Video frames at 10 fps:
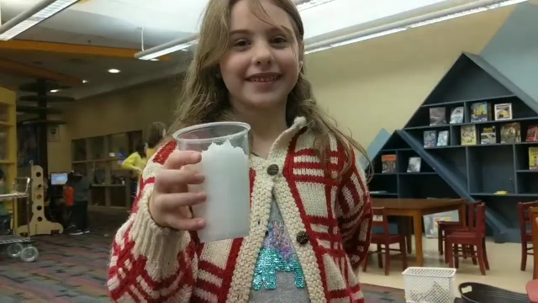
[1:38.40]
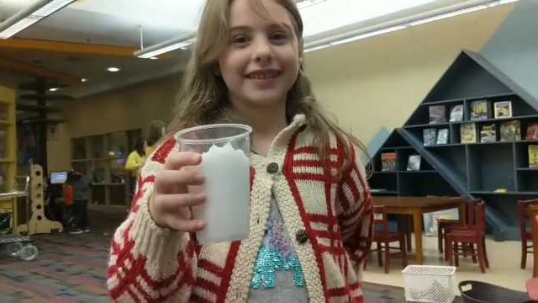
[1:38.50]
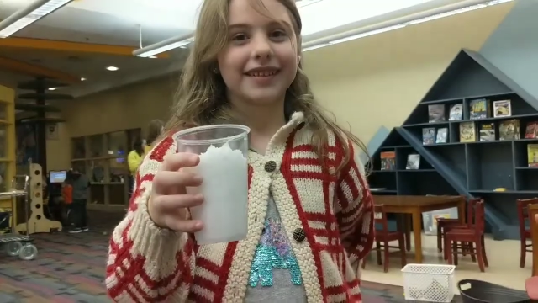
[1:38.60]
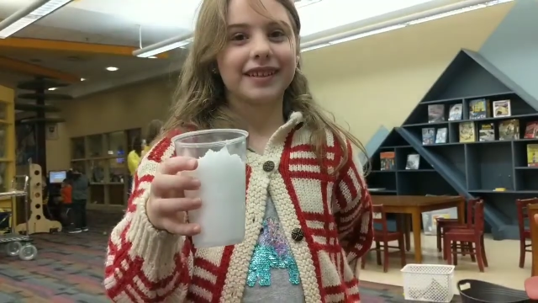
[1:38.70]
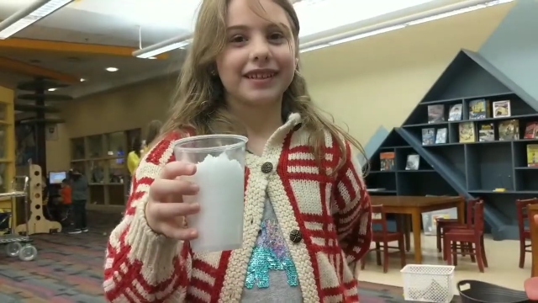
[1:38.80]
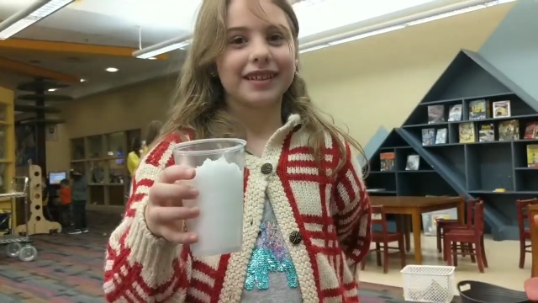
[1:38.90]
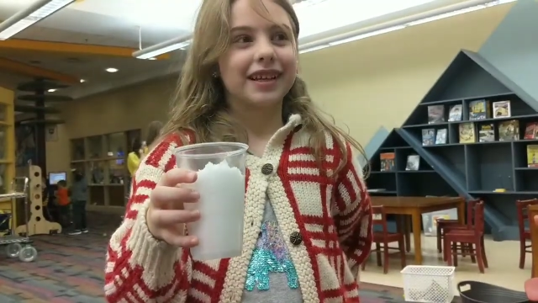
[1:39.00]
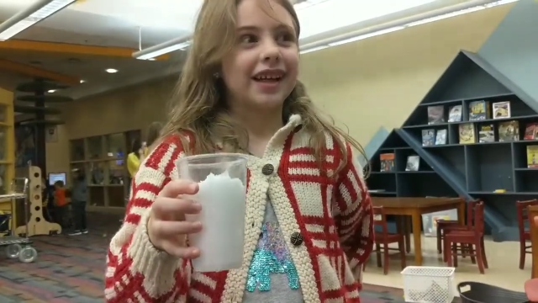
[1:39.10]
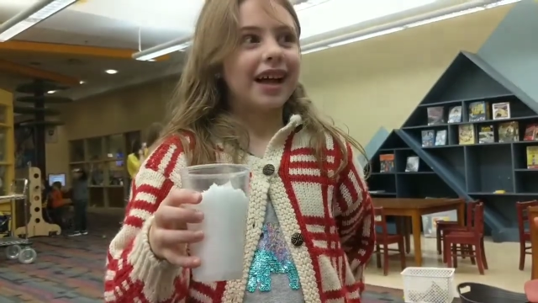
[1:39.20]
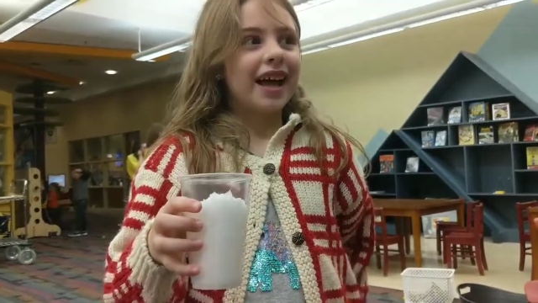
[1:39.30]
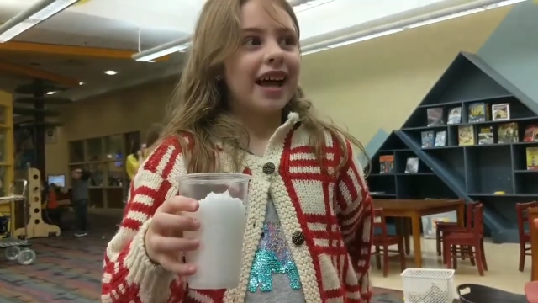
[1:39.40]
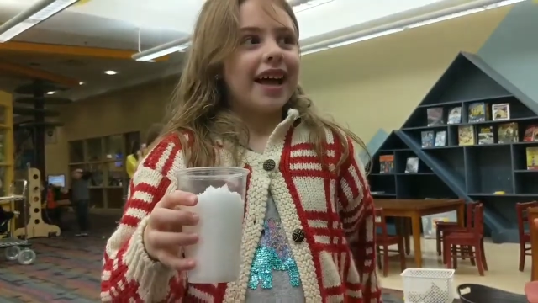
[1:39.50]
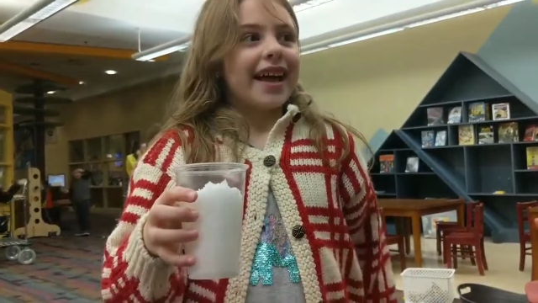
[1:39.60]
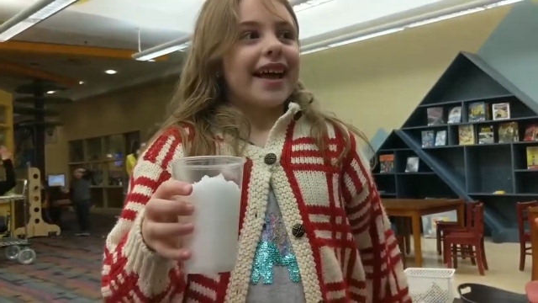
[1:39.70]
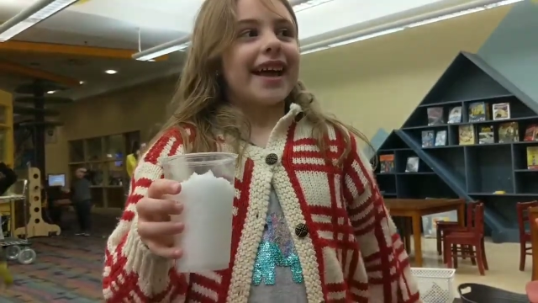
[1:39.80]
What is it?
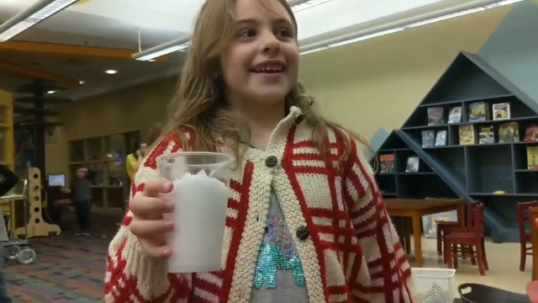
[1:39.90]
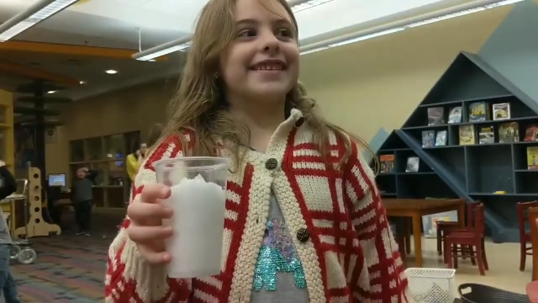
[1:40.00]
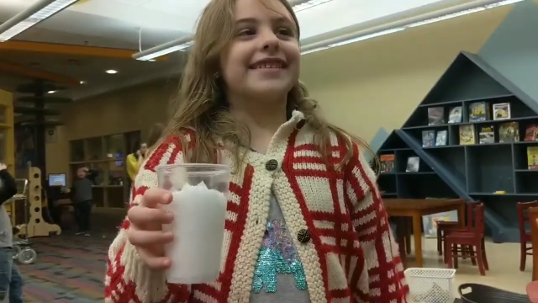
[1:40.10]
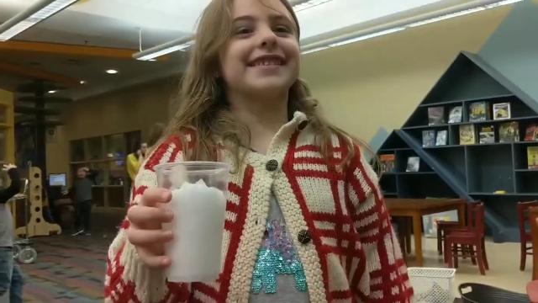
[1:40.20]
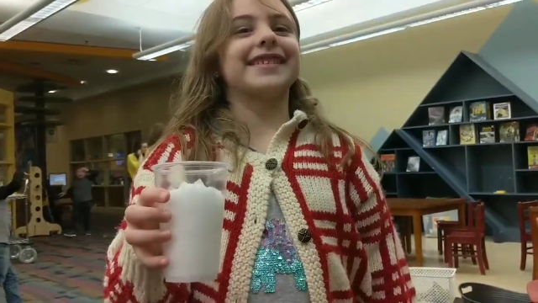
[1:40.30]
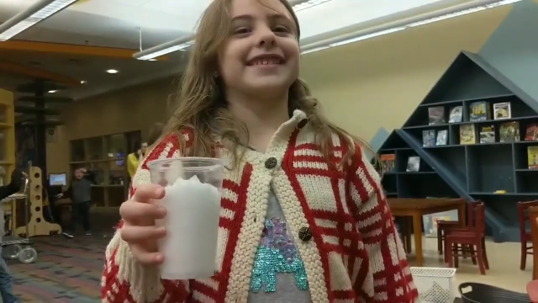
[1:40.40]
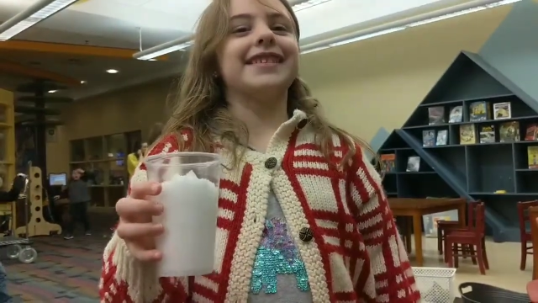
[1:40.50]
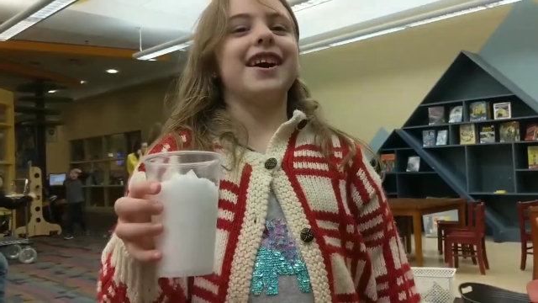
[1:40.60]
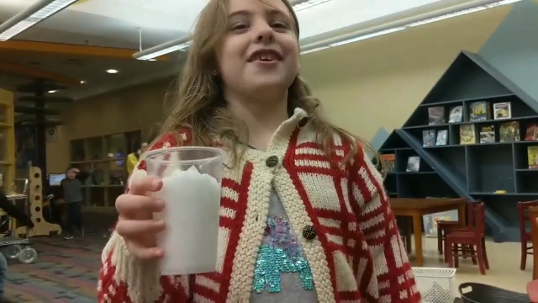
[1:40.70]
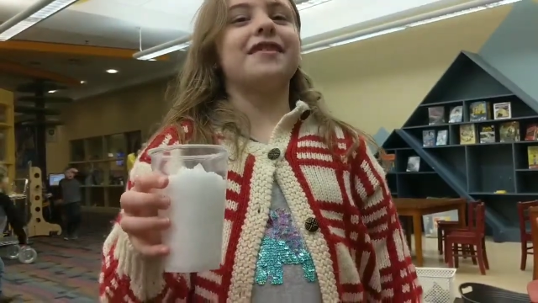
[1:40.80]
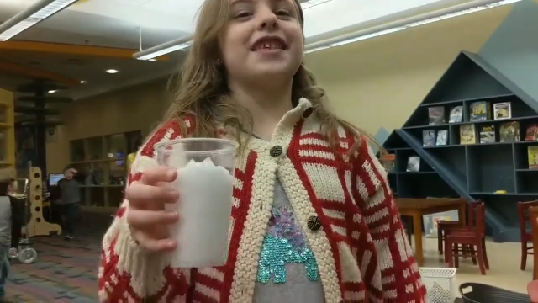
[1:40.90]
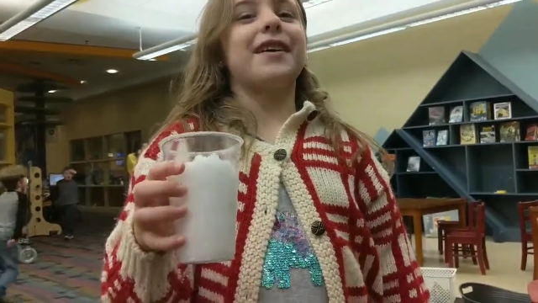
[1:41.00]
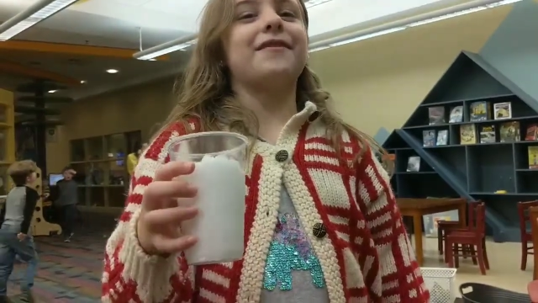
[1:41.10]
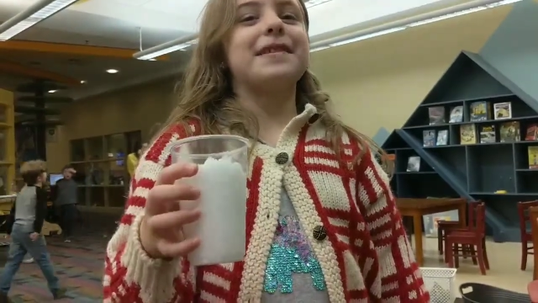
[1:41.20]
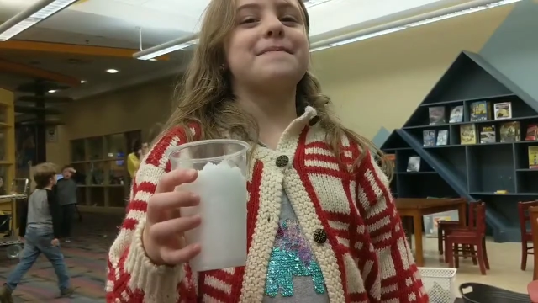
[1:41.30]
It's snow
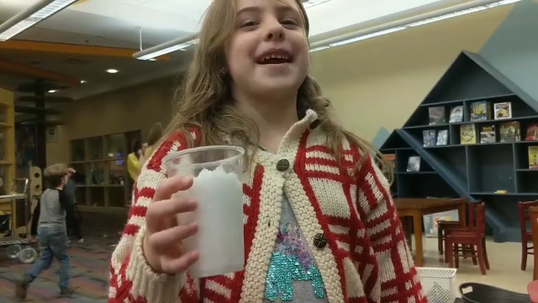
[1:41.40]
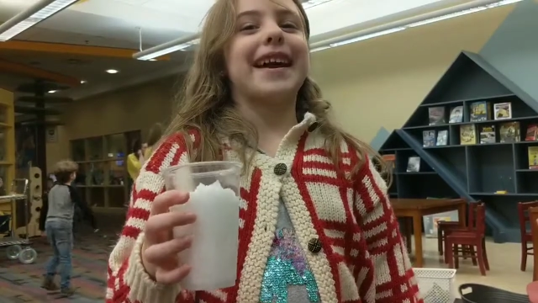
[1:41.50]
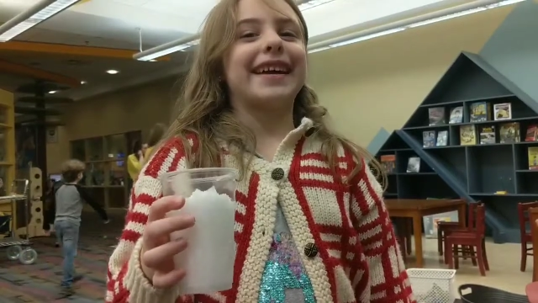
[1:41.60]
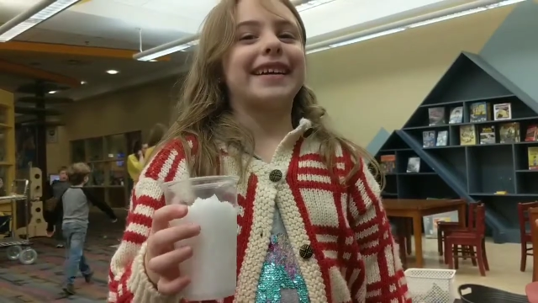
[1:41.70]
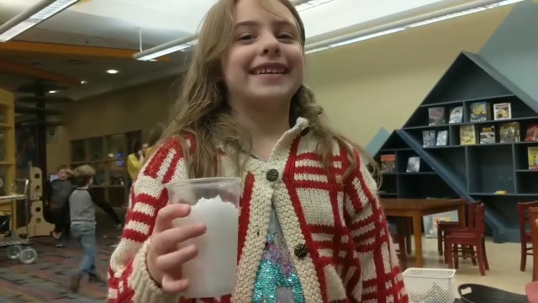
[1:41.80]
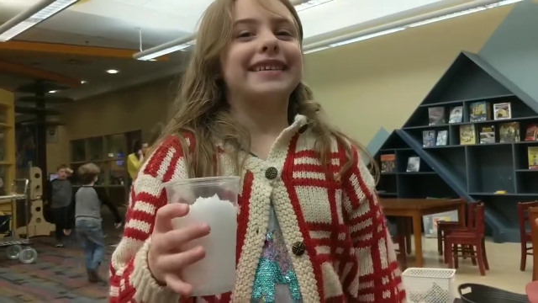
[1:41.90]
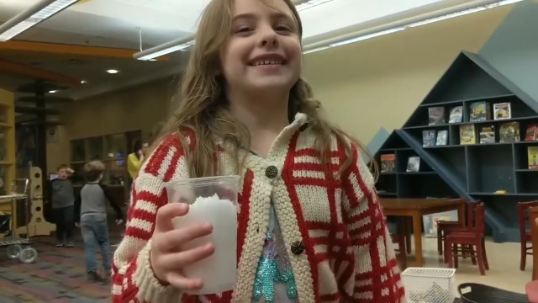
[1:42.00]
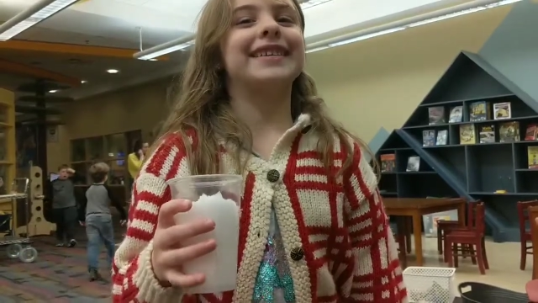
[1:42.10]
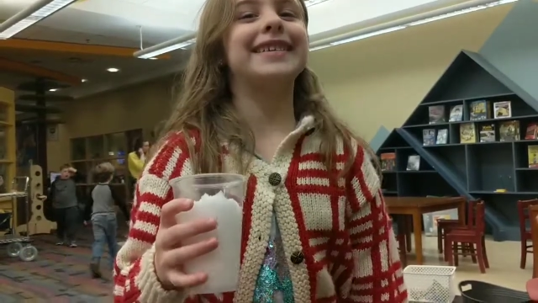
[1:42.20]
that we made.